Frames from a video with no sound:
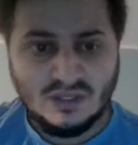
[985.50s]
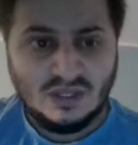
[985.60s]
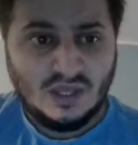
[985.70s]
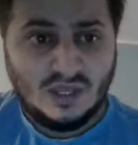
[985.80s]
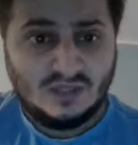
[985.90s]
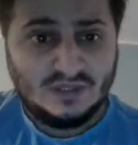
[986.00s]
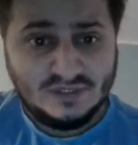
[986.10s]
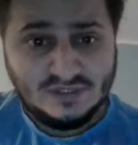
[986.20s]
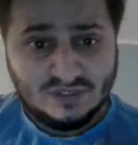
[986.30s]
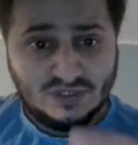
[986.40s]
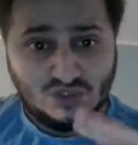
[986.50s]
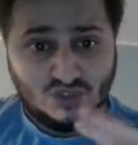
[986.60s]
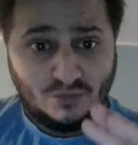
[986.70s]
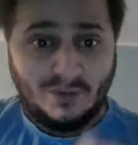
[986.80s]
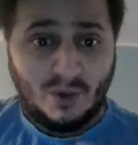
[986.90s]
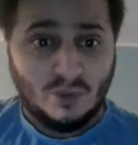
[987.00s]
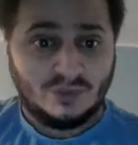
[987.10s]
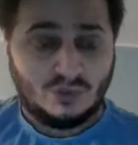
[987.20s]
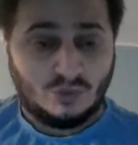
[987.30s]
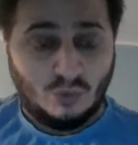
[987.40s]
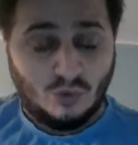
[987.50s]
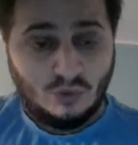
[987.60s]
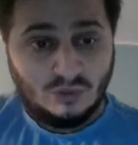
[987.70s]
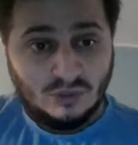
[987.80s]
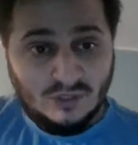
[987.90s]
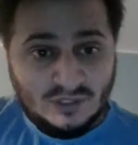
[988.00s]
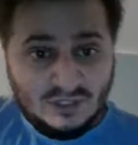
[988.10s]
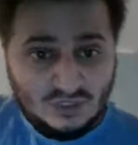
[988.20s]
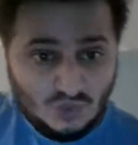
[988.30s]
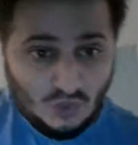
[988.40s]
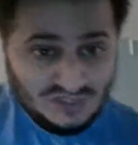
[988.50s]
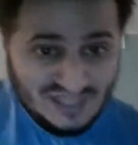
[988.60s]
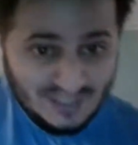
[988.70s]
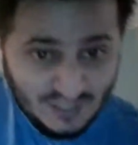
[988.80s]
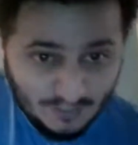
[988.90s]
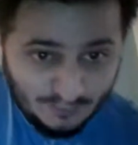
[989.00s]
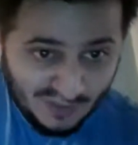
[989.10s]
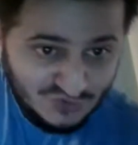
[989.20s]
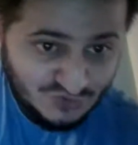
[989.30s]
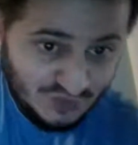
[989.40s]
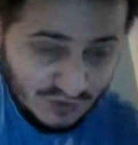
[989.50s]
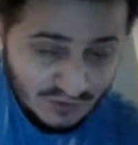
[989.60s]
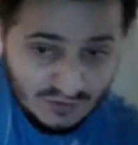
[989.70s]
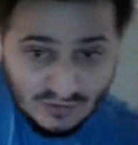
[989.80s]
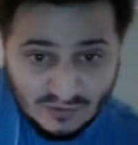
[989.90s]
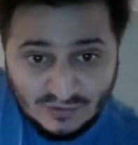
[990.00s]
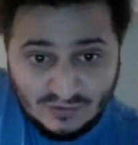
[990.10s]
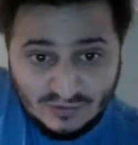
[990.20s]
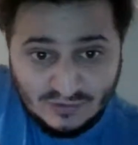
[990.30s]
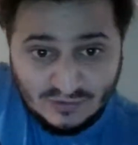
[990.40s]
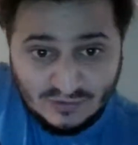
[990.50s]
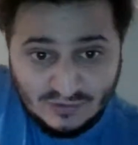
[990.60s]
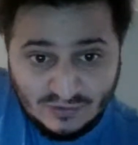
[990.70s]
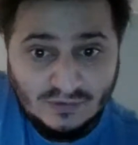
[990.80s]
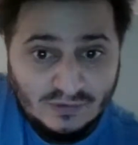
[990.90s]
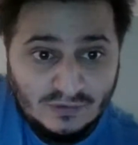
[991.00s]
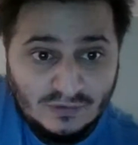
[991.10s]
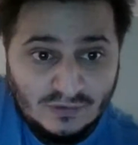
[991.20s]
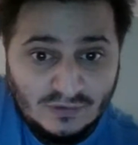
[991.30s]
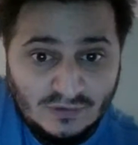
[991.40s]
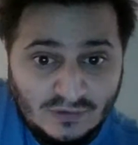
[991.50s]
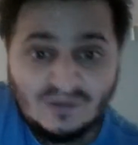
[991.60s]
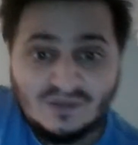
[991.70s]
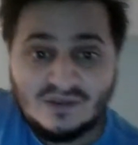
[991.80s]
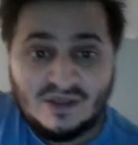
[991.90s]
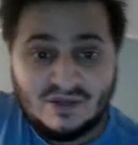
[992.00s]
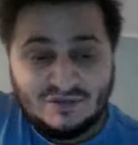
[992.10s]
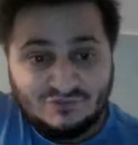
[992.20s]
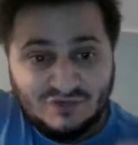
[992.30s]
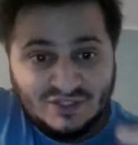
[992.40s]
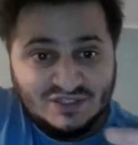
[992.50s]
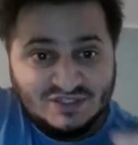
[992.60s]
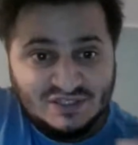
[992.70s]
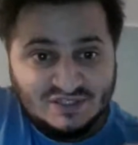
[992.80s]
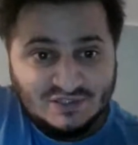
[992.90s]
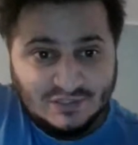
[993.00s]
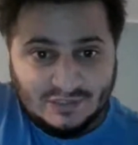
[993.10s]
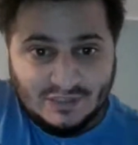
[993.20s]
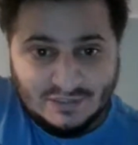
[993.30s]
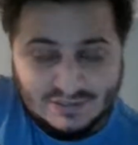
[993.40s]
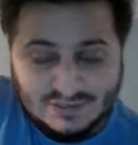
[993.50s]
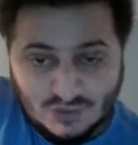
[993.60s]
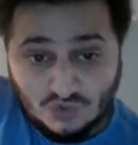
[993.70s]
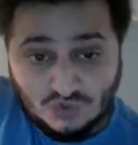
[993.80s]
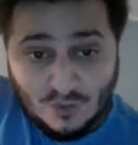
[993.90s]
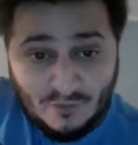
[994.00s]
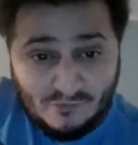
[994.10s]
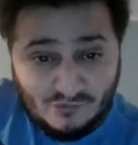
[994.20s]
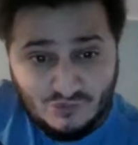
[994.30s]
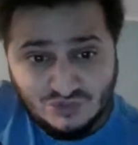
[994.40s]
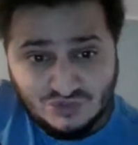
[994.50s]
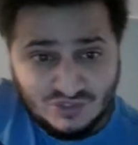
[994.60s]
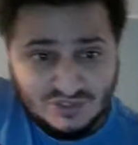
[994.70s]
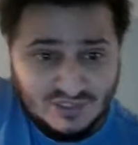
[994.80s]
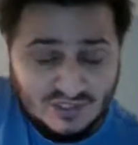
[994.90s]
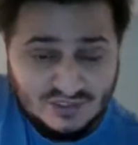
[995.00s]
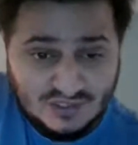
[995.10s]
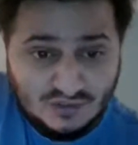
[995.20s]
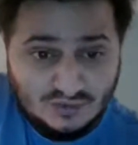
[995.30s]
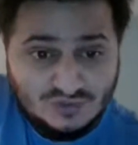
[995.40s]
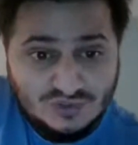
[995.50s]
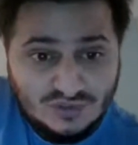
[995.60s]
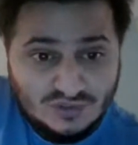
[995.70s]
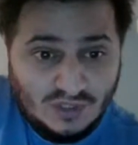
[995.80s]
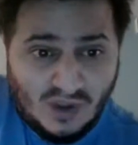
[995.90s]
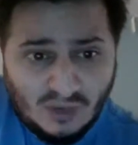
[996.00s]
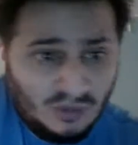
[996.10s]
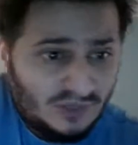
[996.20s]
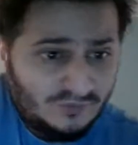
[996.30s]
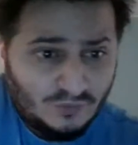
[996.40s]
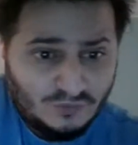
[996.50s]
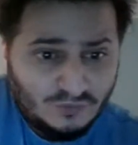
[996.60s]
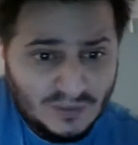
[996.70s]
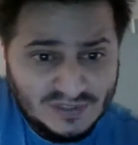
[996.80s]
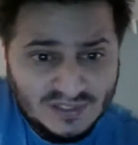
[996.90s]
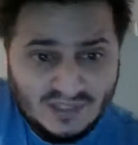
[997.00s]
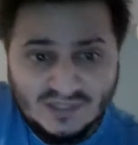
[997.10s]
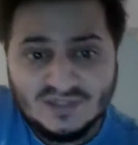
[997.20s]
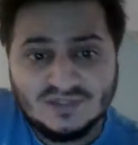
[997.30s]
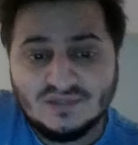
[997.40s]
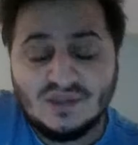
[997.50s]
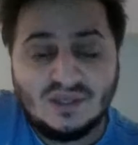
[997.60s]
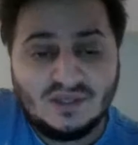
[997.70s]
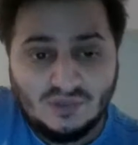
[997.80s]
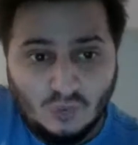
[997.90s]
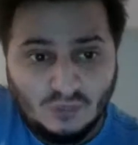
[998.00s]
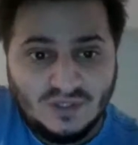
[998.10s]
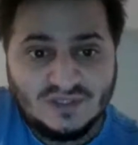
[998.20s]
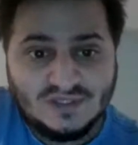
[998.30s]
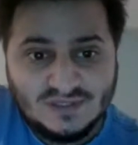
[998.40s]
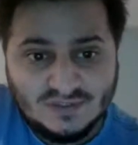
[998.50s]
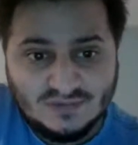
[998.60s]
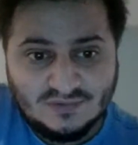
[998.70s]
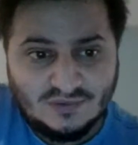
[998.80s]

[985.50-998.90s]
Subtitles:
And it's mounted on the wall. It's got a 10-year battery, right? And it flashes these green lights on top of a router inside your house. Now, when I phoned up, I said, I didn't know this.